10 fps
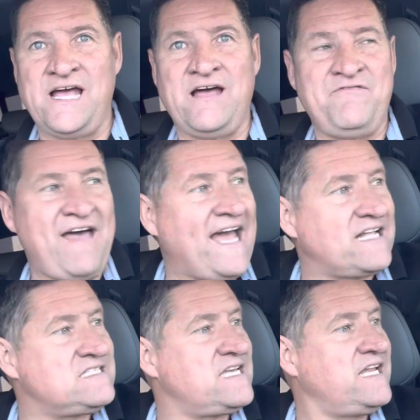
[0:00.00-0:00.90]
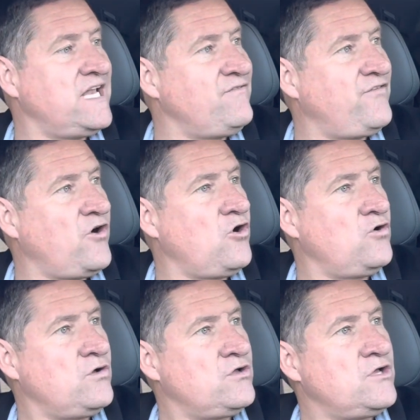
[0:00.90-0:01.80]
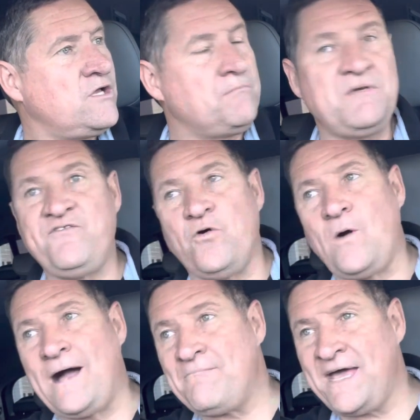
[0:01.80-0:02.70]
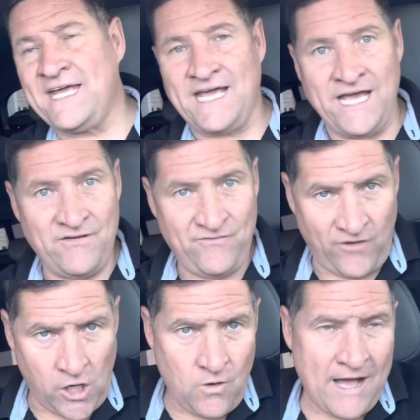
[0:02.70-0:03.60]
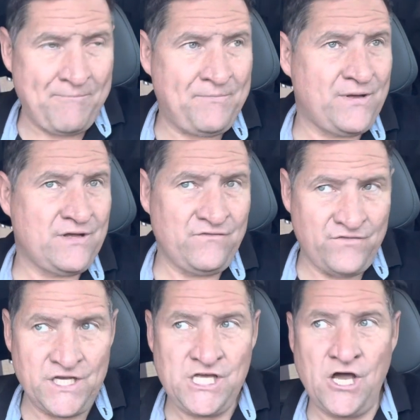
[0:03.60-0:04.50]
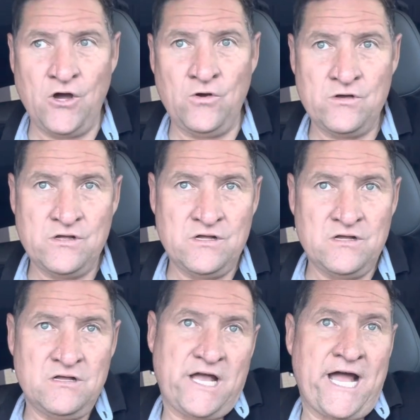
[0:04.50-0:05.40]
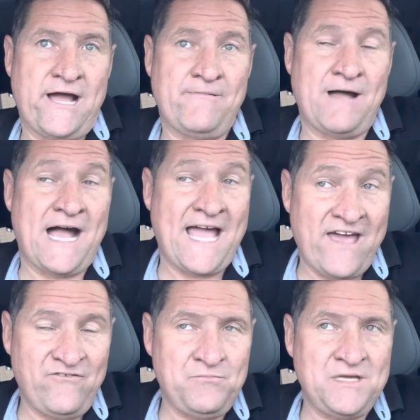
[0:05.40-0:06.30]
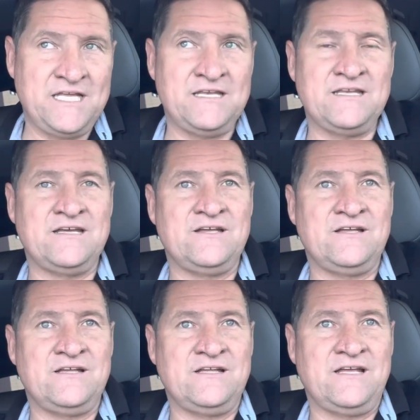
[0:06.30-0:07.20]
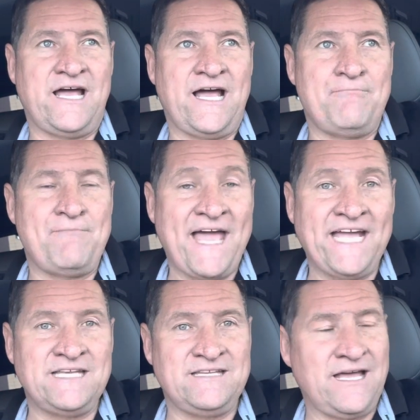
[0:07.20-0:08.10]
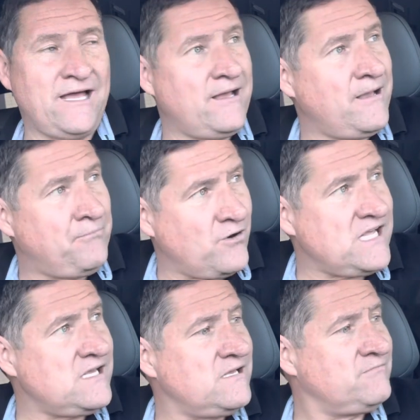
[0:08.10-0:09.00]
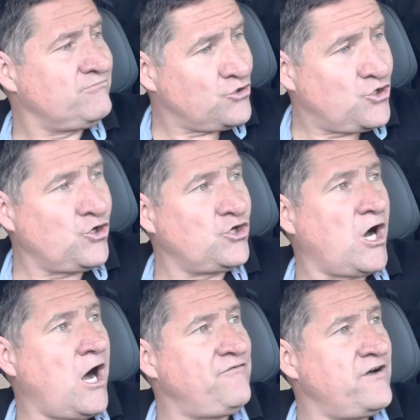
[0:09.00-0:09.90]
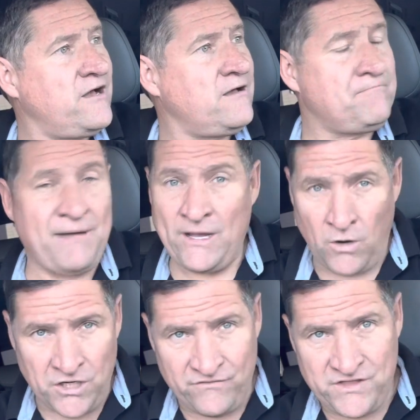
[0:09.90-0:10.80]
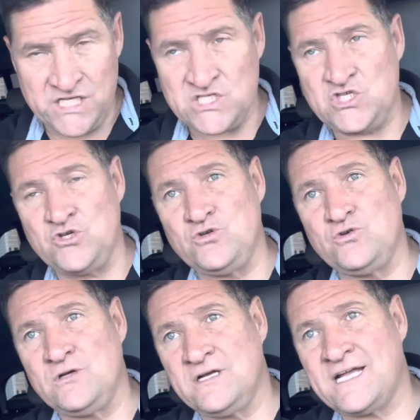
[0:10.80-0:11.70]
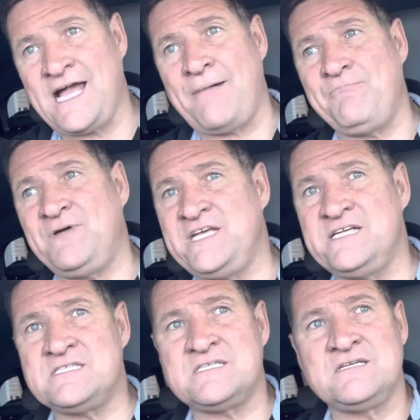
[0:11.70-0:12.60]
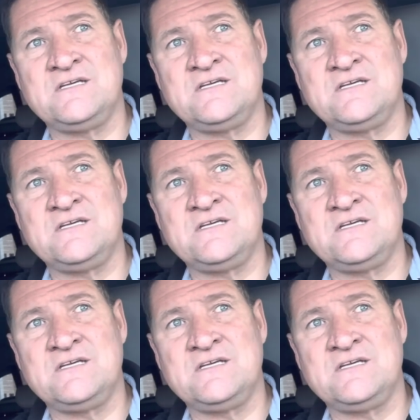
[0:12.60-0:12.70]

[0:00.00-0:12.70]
facts and info before I make a follow-up video. I have been made a pretty good offer by one of these two companies